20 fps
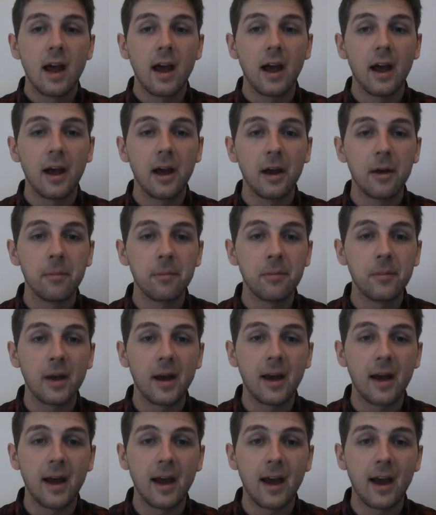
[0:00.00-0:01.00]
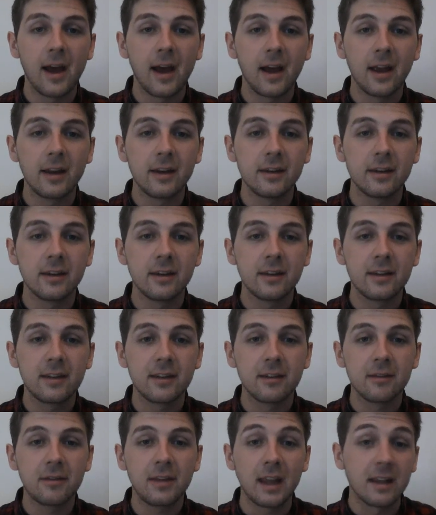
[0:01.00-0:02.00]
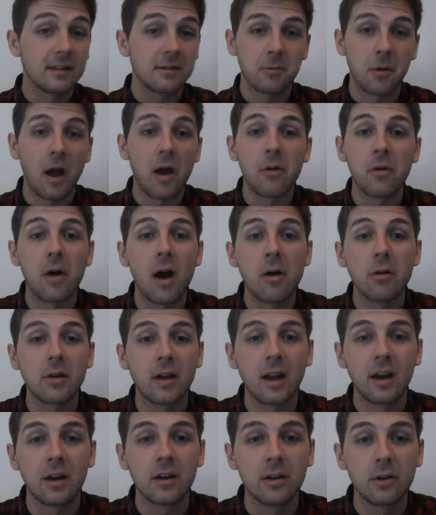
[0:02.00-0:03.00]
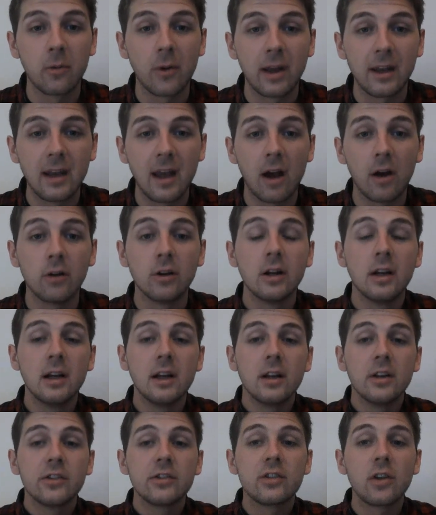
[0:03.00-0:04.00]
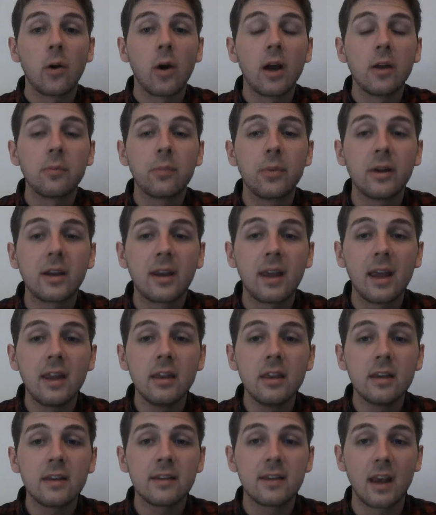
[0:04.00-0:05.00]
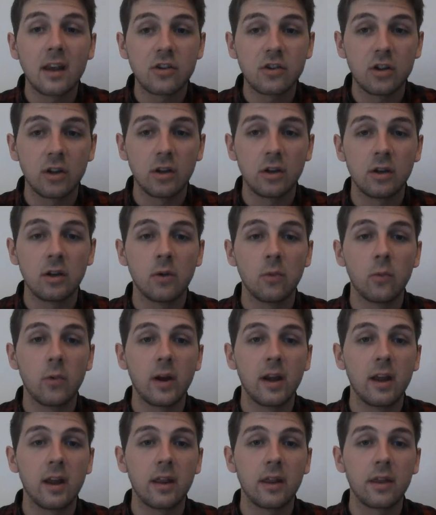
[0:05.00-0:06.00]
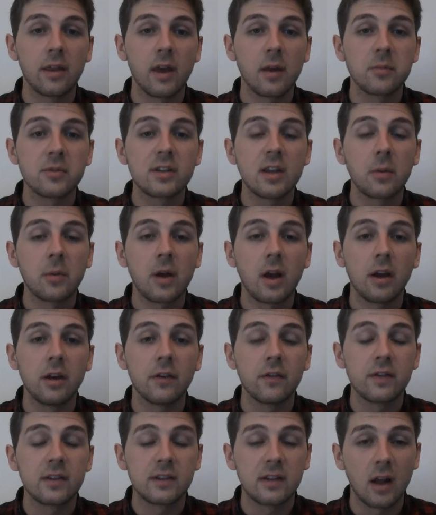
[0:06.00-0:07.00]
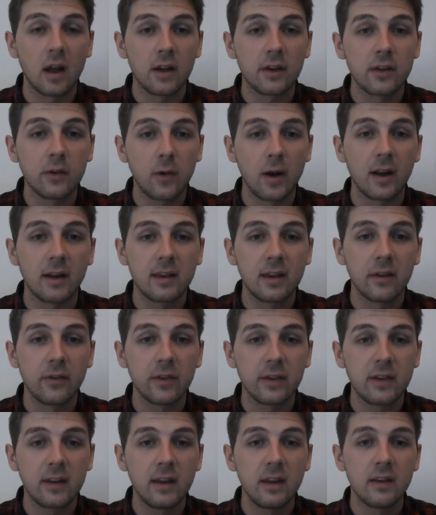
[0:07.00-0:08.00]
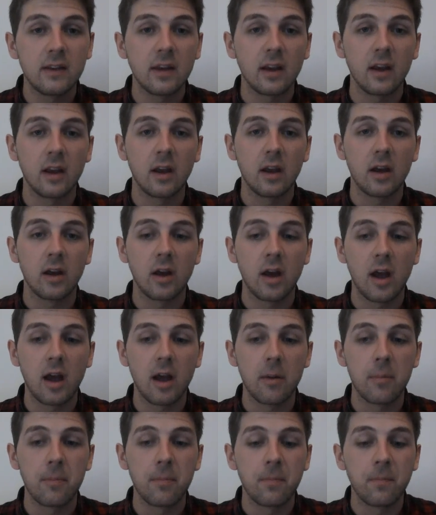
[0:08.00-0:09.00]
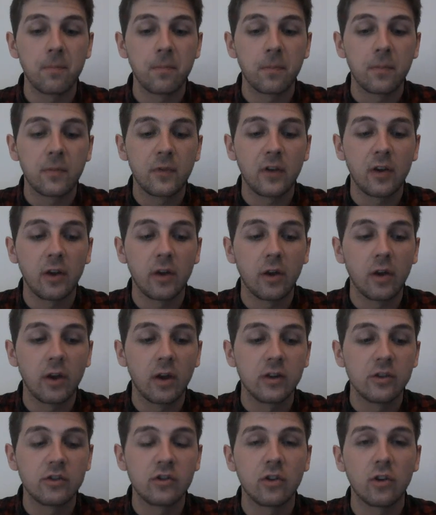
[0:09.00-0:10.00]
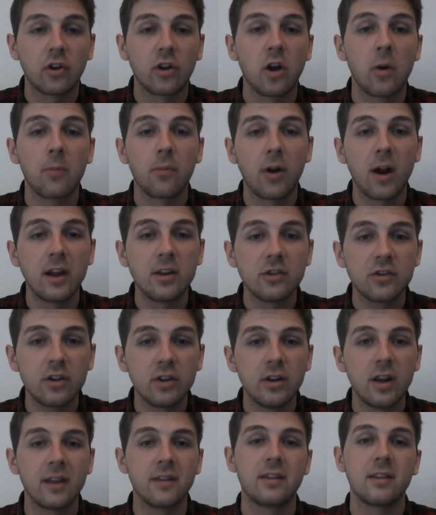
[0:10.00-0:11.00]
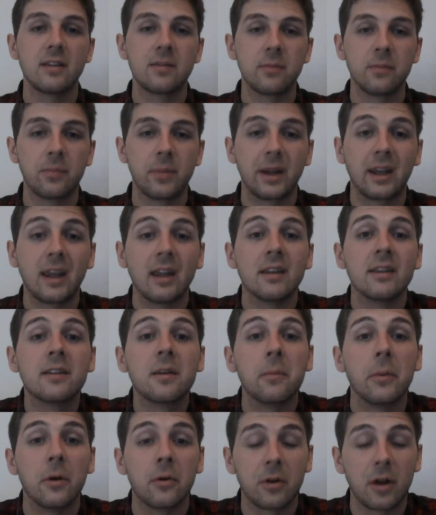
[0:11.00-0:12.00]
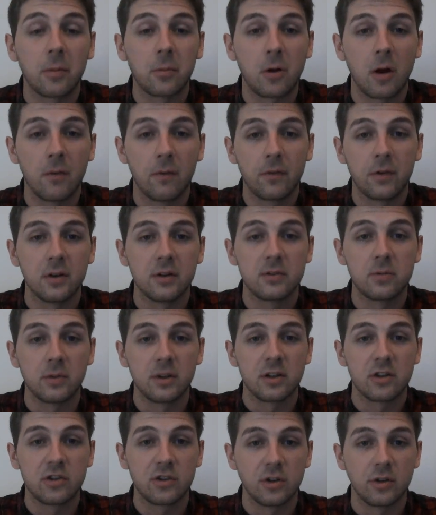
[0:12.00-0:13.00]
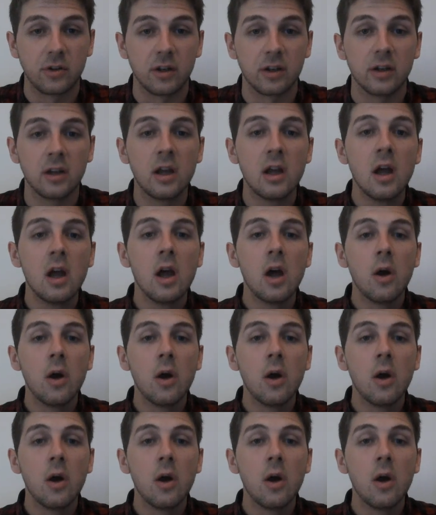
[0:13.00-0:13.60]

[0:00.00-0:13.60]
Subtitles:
And yes, well, I'll get underway now. So I'd begin the session with some kind of starter activity to ensure comprehension and to begin to build up confidence with the student.